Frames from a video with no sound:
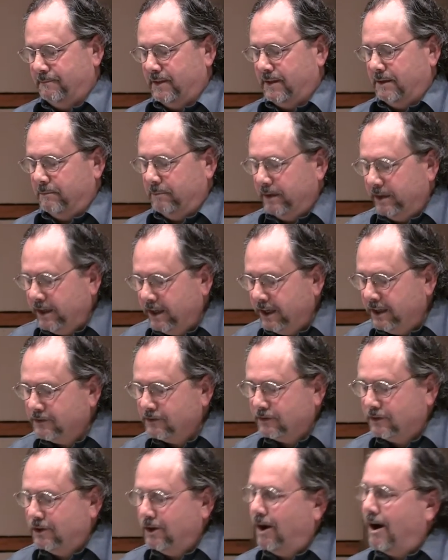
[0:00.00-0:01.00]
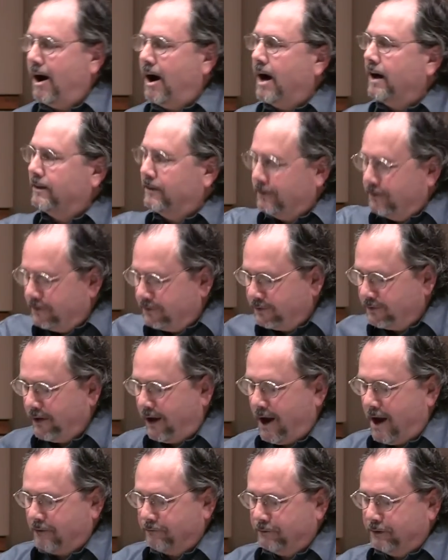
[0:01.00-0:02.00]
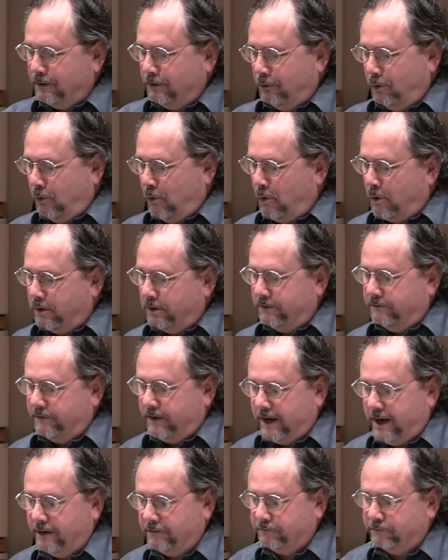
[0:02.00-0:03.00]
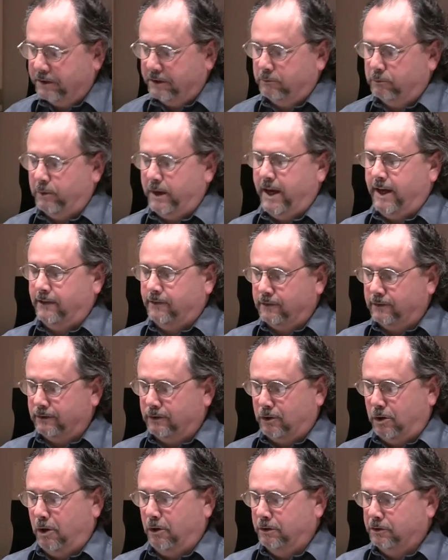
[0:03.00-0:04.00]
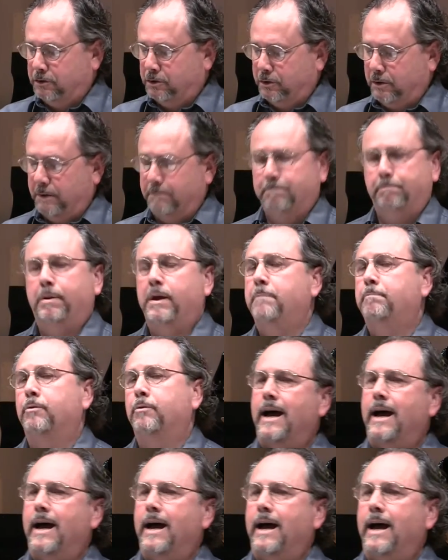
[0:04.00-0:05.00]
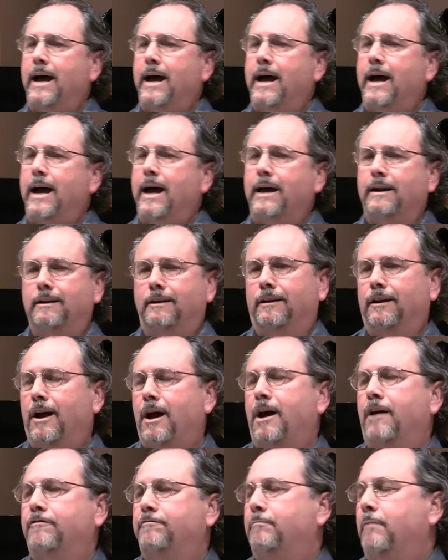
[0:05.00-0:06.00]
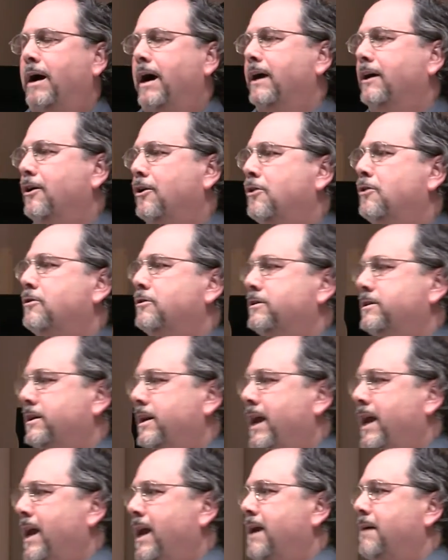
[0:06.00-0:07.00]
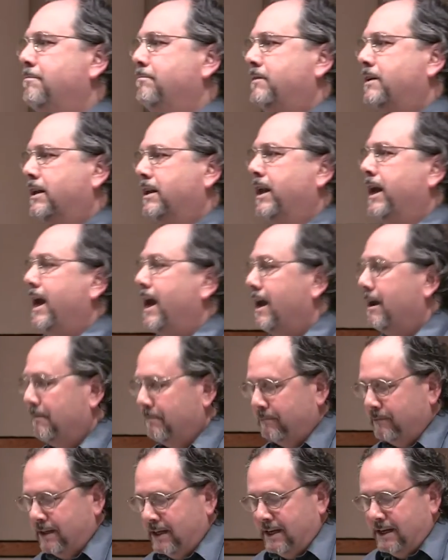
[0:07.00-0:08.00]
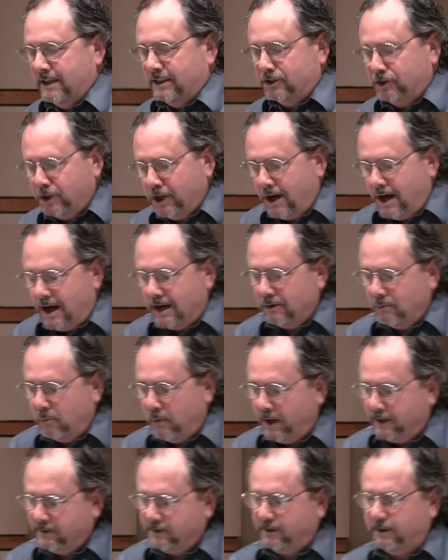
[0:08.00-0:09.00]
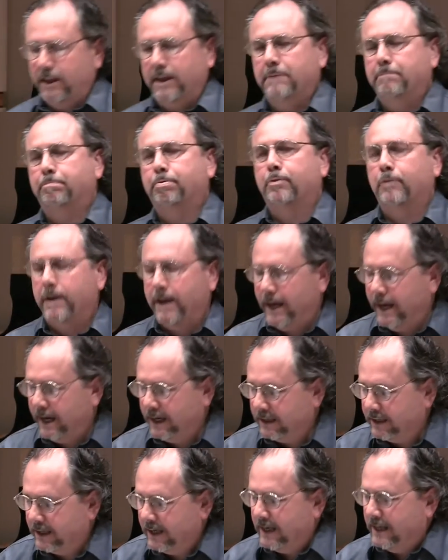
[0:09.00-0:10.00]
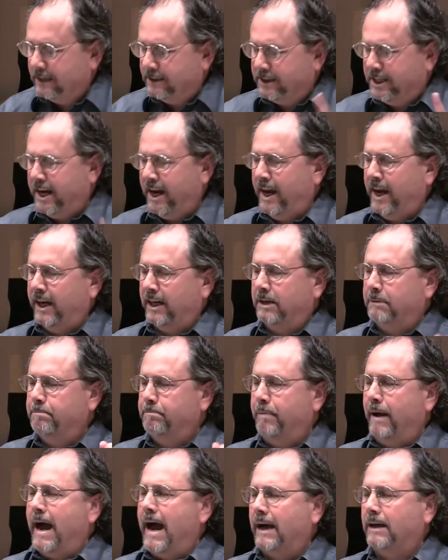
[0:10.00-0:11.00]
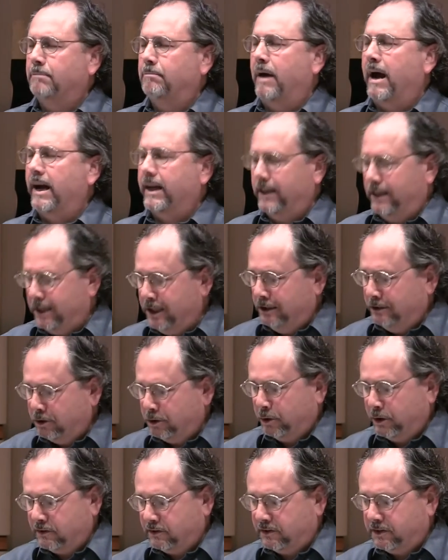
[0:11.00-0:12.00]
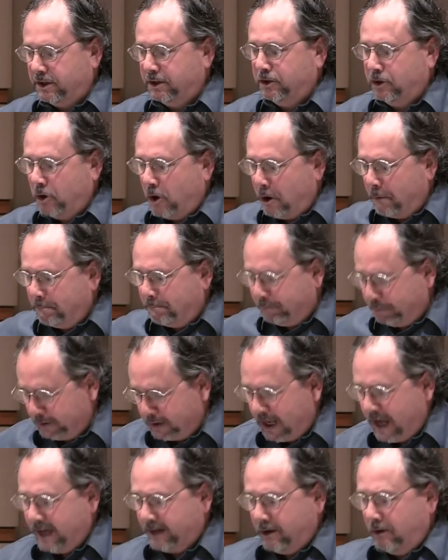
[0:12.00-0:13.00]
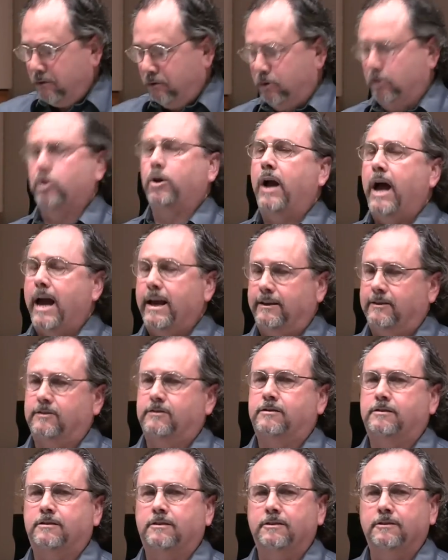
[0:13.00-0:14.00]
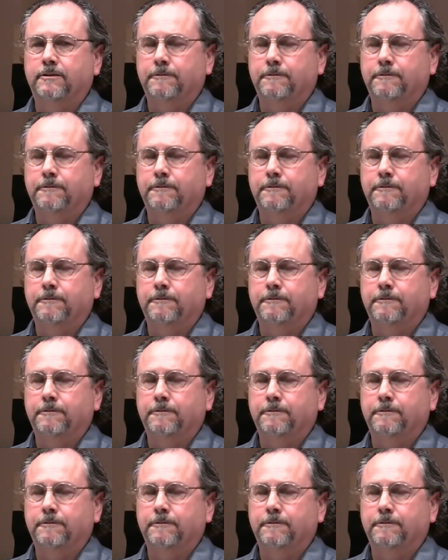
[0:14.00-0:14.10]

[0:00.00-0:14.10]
But He is God, the sovereign Lord of every race and culture and people. I love my own name claim. John Wesley prayed, Take back my interest in your blood, O Christ,